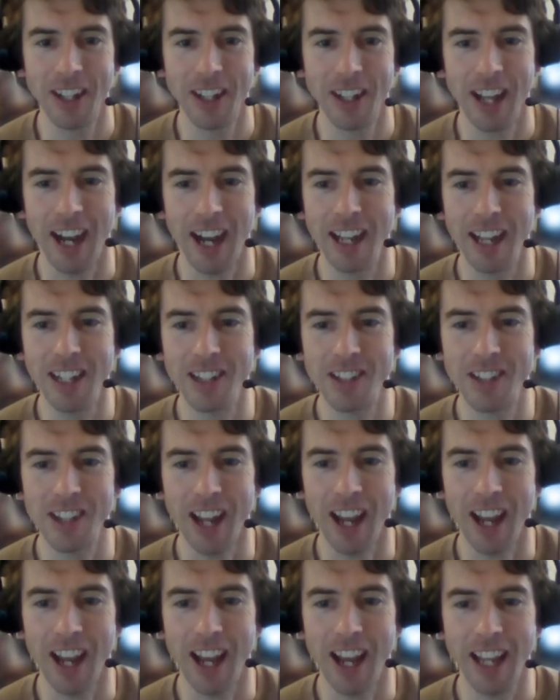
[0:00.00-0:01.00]
and
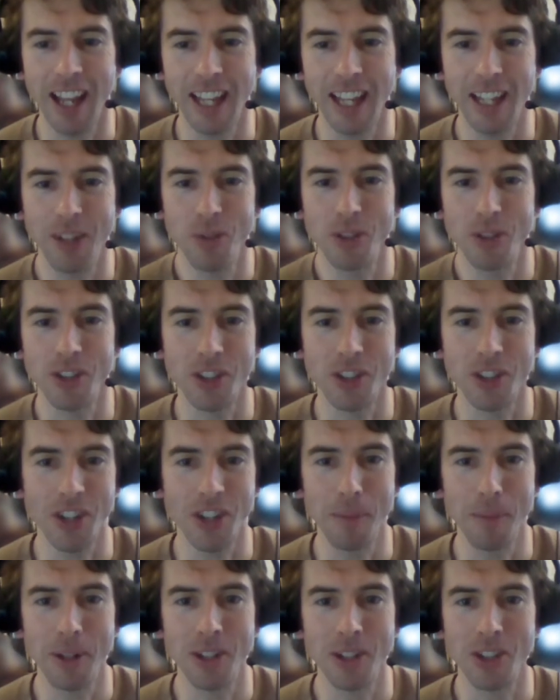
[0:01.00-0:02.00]
uh, he was
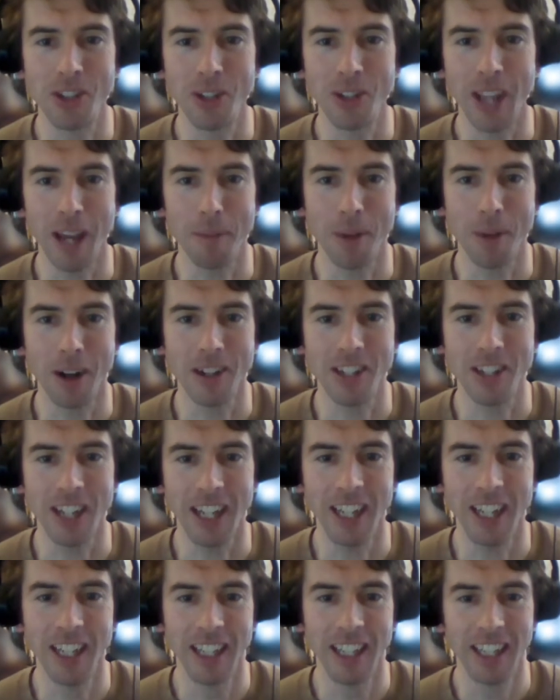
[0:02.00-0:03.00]
determined to get
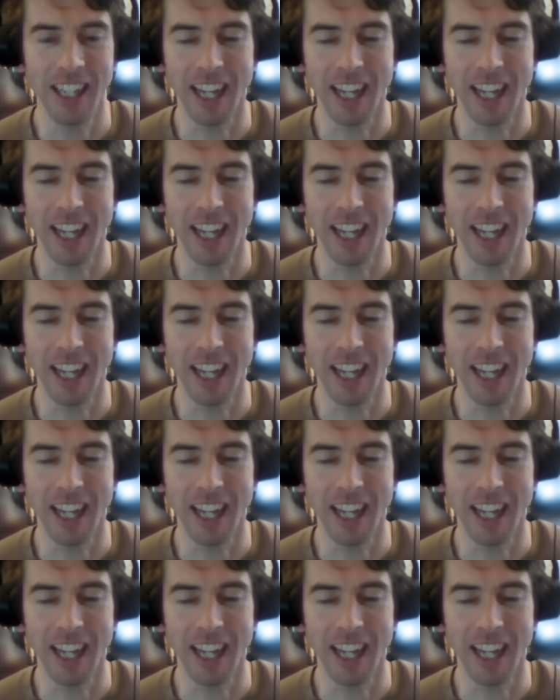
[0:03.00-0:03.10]
Marty